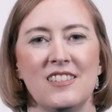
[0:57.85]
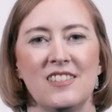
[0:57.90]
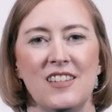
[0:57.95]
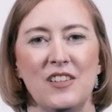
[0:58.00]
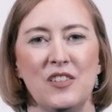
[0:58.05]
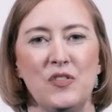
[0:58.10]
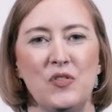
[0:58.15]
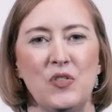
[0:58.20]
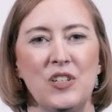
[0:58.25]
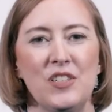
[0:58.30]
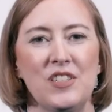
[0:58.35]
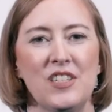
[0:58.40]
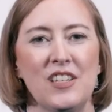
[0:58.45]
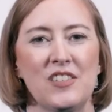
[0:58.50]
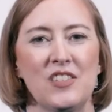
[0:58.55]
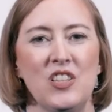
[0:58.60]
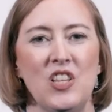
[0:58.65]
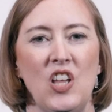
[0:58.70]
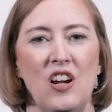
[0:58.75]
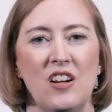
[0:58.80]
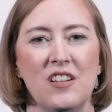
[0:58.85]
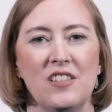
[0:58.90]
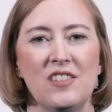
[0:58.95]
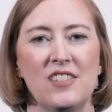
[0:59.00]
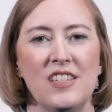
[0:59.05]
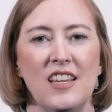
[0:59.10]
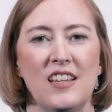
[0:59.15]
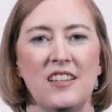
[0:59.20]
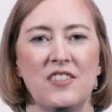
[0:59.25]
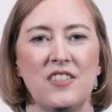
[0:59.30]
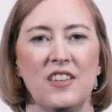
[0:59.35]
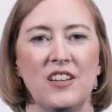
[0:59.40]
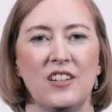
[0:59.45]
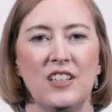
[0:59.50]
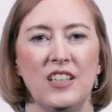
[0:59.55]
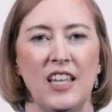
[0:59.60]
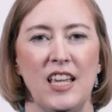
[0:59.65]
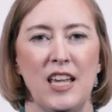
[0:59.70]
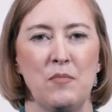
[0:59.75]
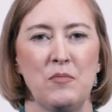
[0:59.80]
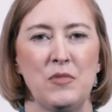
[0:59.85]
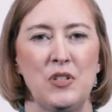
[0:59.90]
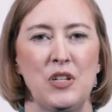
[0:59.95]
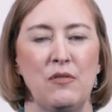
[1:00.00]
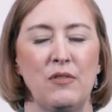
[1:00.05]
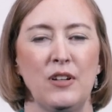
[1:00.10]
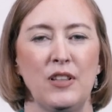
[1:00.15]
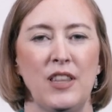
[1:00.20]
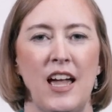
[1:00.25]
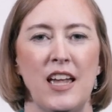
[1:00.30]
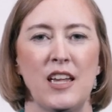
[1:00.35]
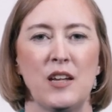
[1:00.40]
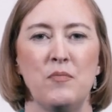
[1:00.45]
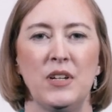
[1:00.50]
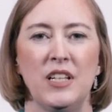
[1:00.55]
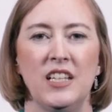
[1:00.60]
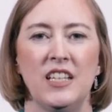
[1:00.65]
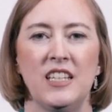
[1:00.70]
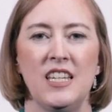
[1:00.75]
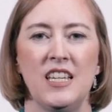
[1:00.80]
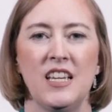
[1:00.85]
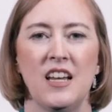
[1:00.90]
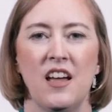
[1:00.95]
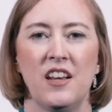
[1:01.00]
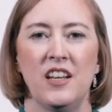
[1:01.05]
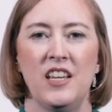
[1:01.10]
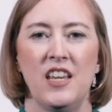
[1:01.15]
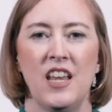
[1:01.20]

Salesforce has long staked their claim to reliability on a